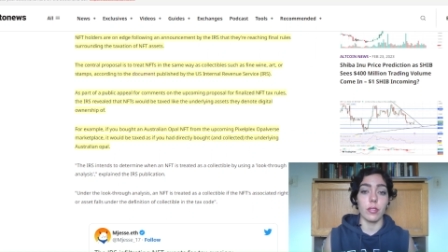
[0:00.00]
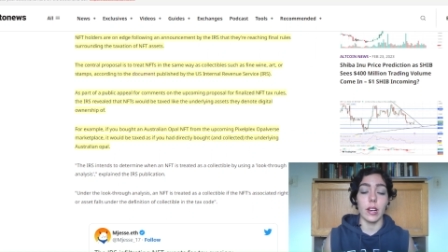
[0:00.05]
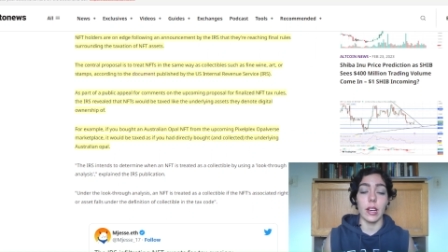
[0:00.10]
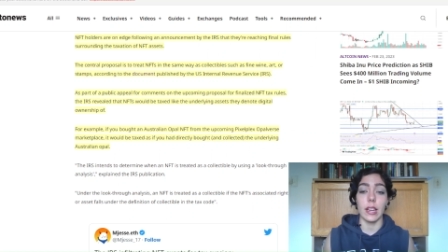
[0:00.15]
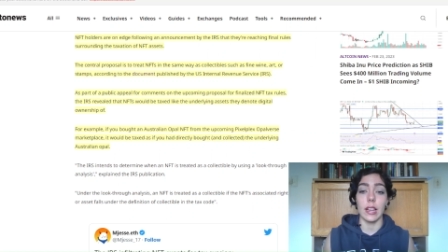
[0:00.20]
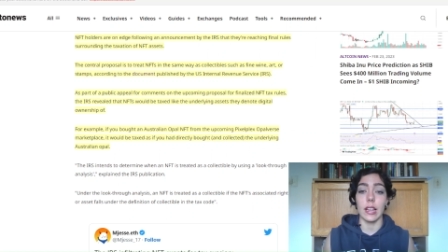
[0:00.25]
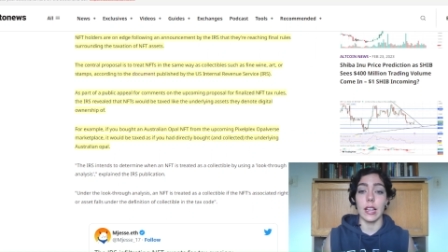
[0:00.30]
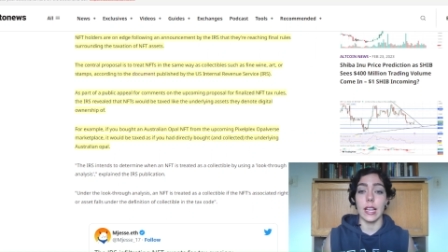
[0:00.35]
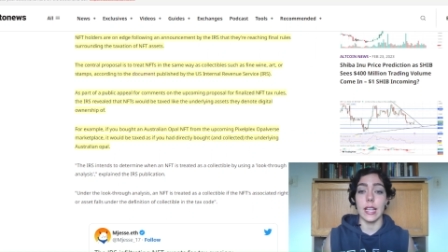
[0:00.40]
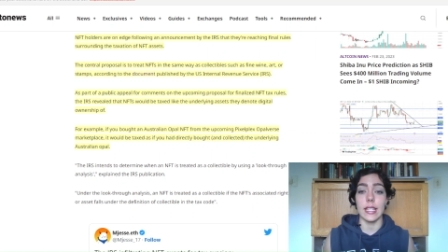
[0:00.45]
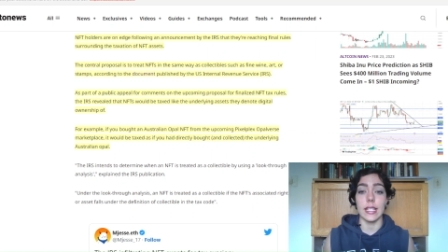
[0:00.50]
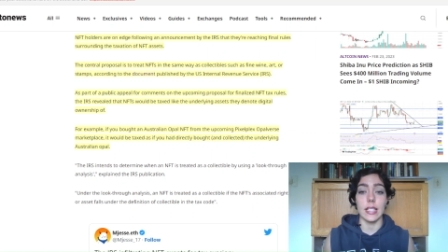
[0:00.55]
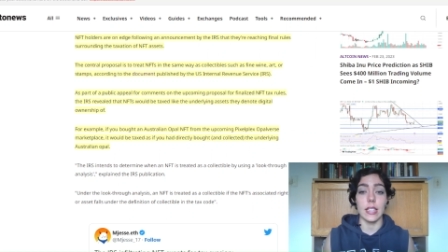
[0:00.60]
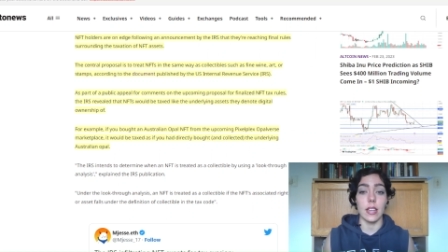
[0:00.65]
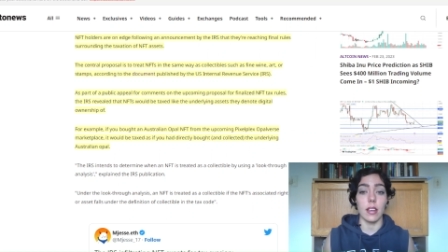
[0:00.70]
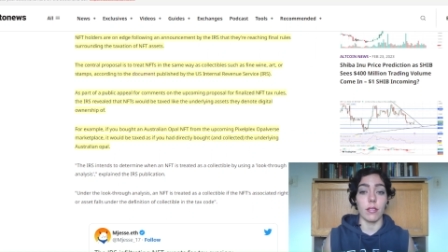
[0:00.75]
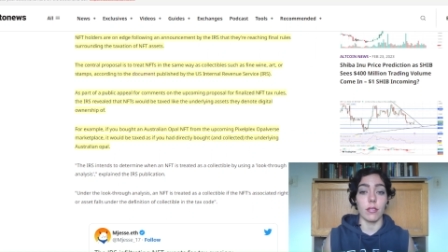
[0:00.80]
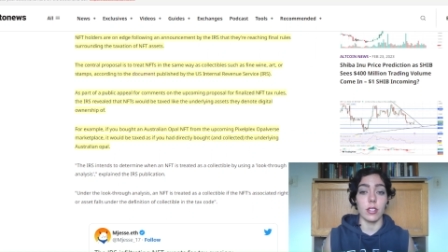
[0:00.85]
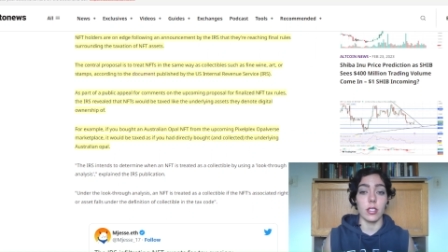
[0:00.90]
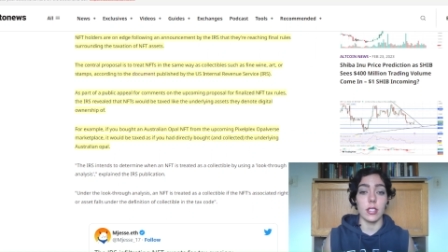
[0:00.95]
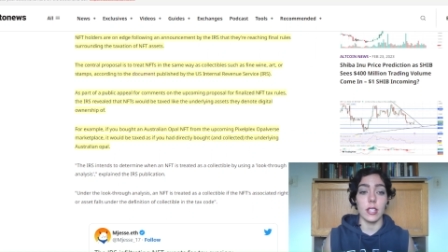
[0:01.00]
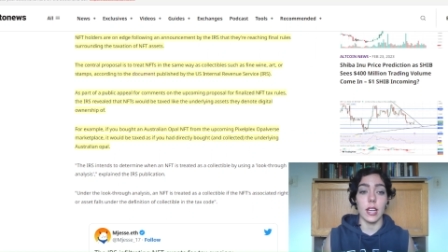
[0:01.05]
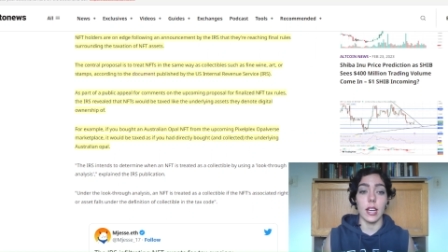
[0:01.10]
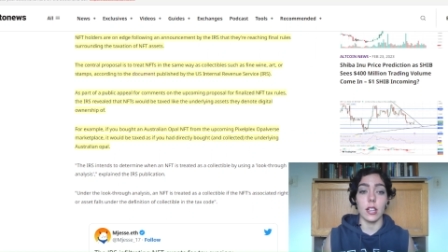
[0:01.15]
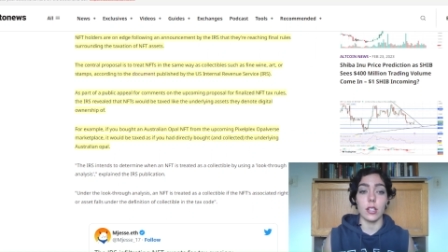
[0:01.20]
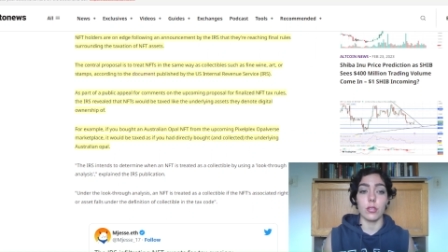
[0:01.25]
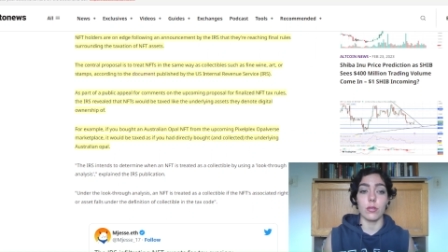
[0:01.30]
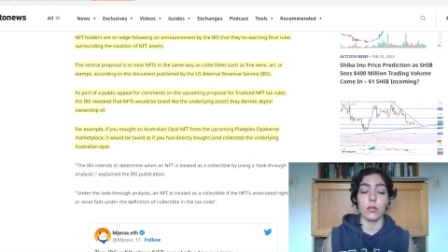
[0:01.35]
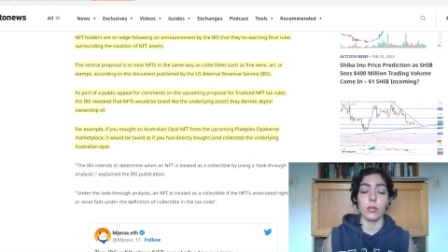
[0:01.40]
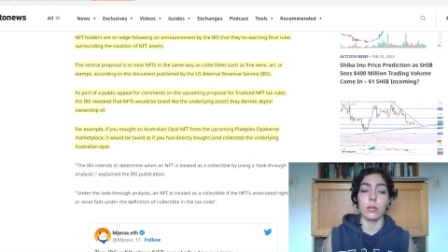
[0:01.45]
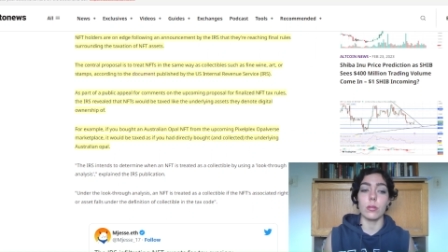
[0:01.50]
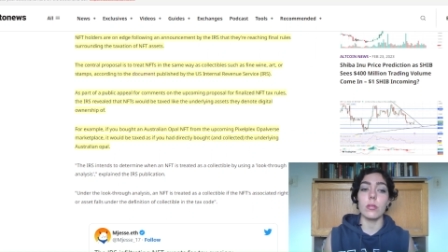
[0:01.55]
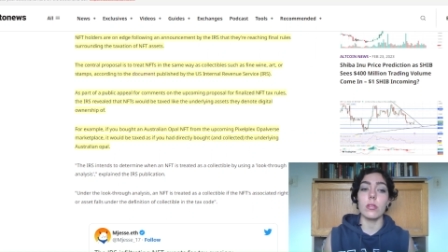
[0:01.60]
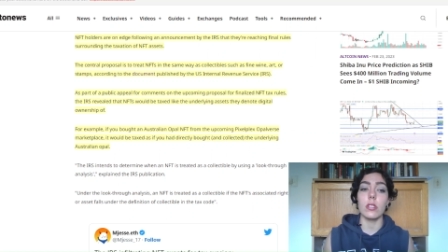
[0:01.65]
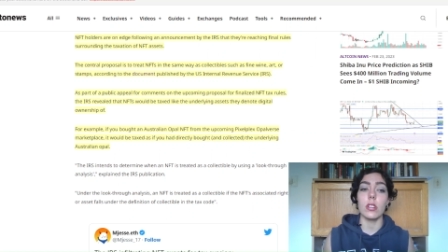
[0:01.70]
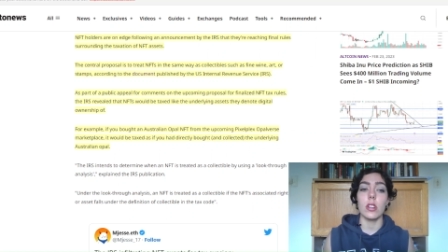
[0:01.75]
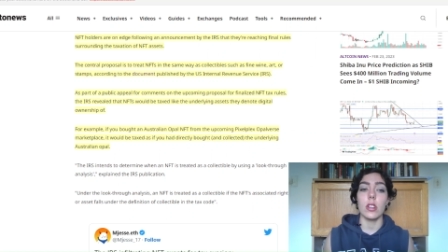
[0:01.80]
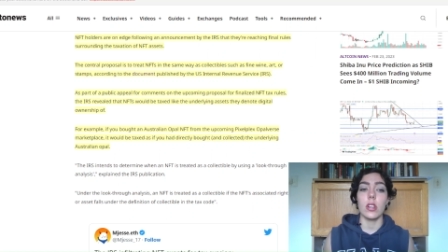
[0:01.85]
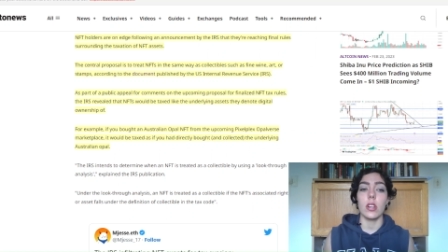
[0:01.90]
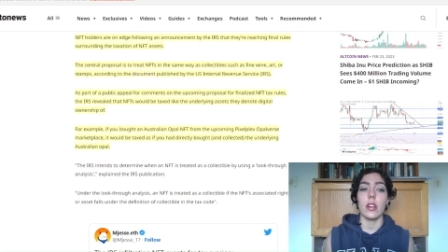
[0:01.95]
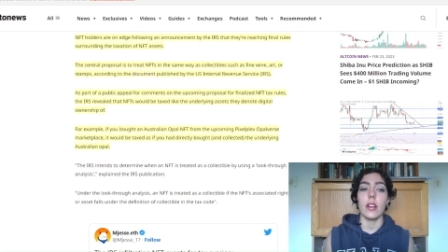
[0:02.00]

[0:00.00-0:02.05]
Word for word: finalized N F T tax rules,